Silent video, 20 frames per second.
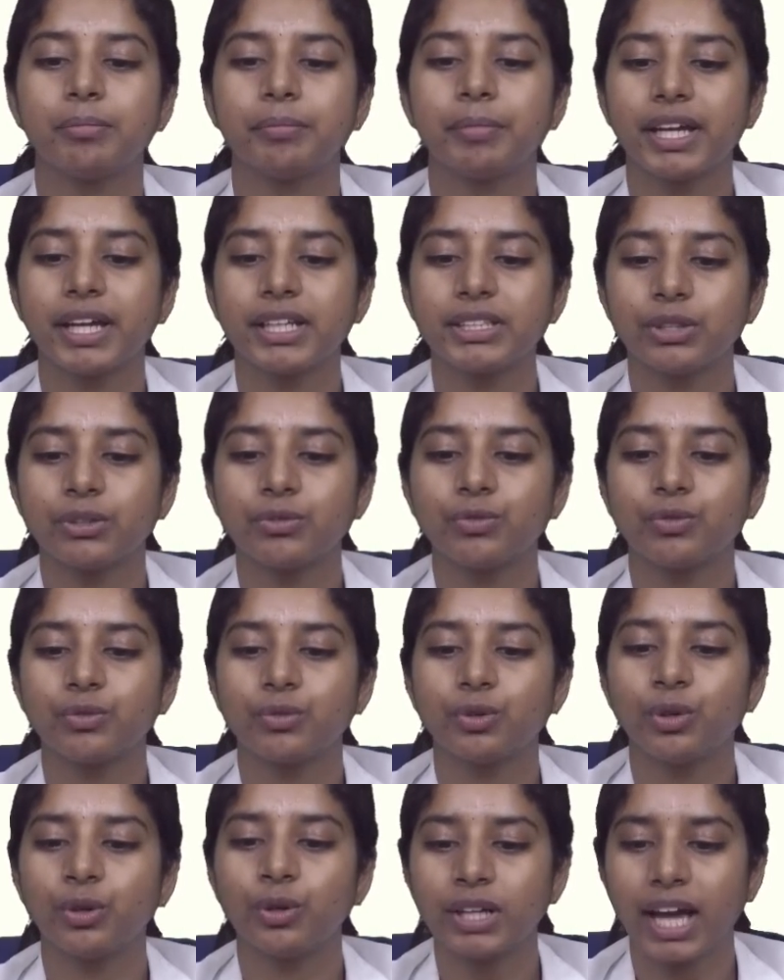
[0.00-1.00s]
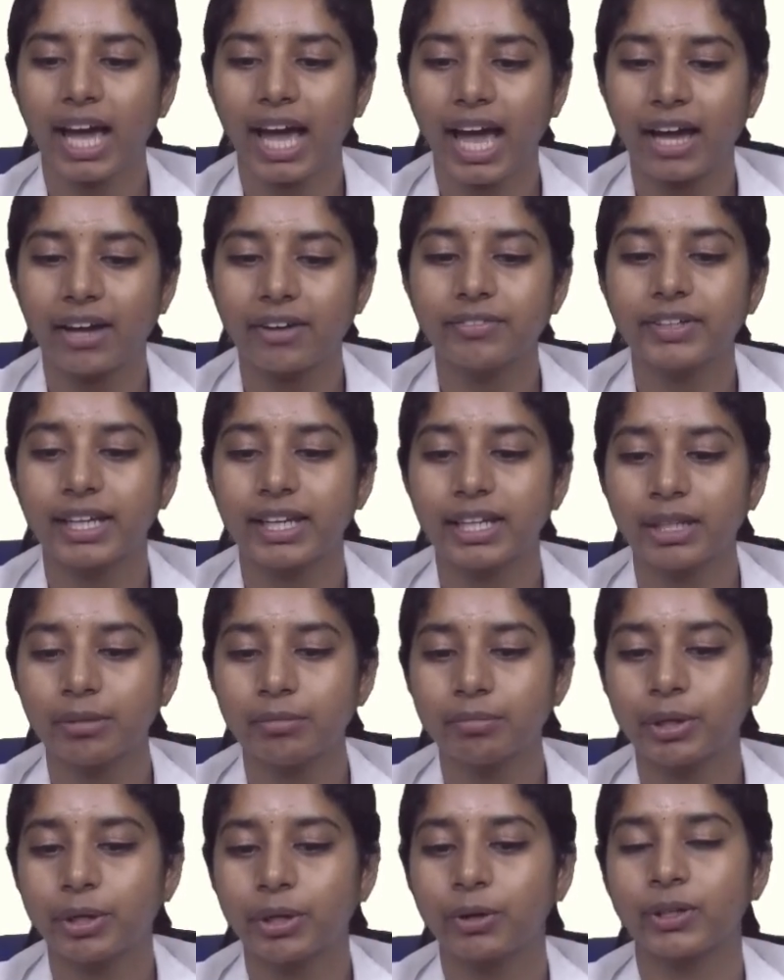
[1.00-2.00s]
the patient won't have
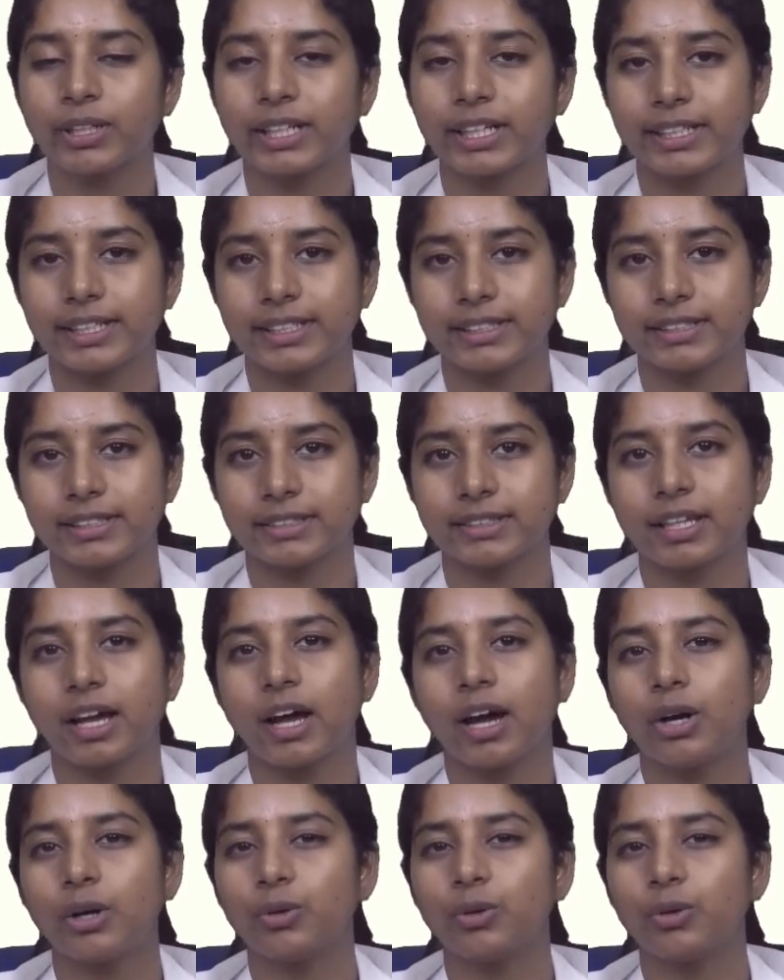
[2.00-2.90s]
any periodontal disease